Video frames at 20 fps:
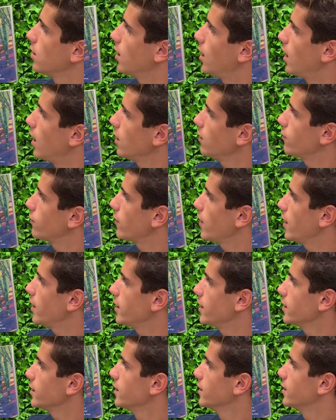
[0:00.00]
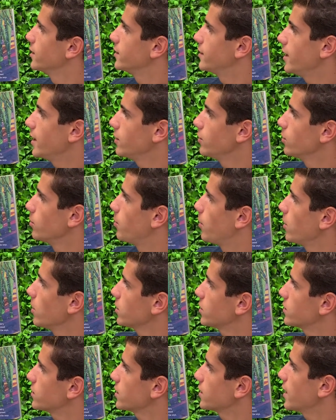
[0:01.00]
On Friday, Daniel
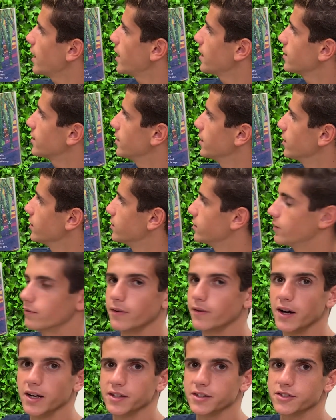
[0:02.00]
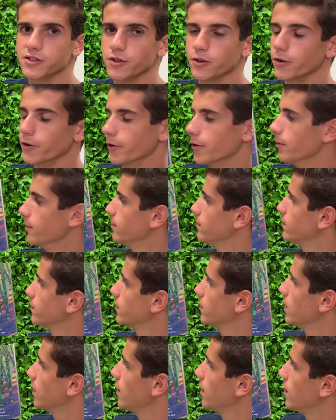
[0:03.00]
parts the cattails and finds Turtle.
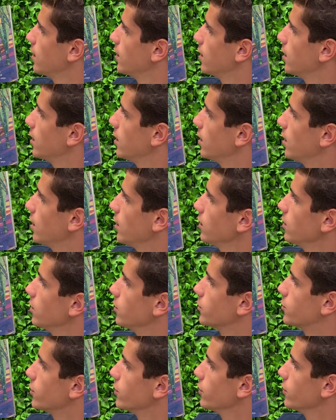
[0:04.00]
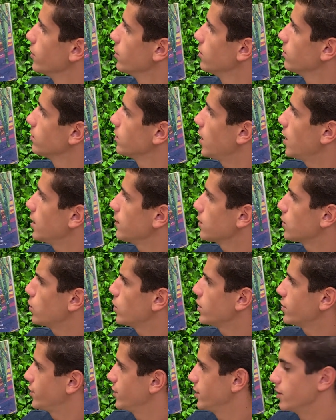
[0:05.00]
"Hello, Turtle. I have a
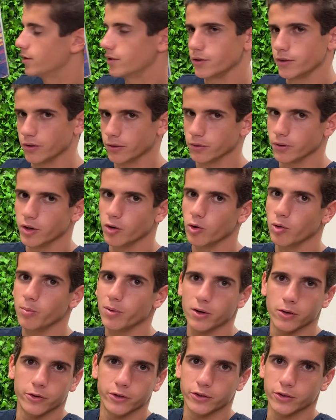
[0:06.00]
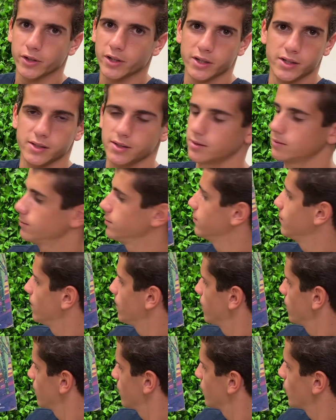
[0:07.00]
question. Do you know what poetry is?"
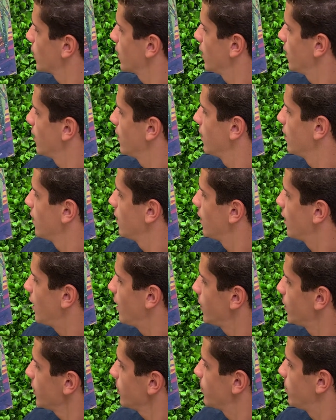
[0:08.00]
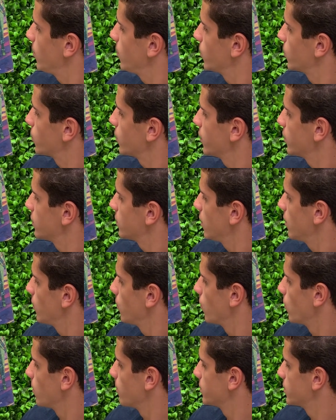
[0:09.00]
"I think poetry is
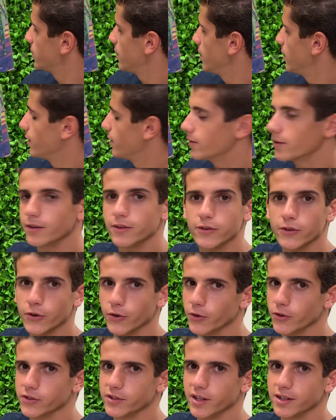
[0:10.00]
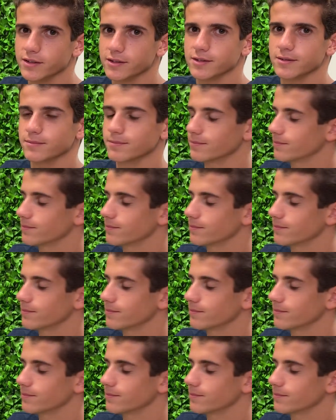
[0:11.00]
sun-warmed sand," Turtle says.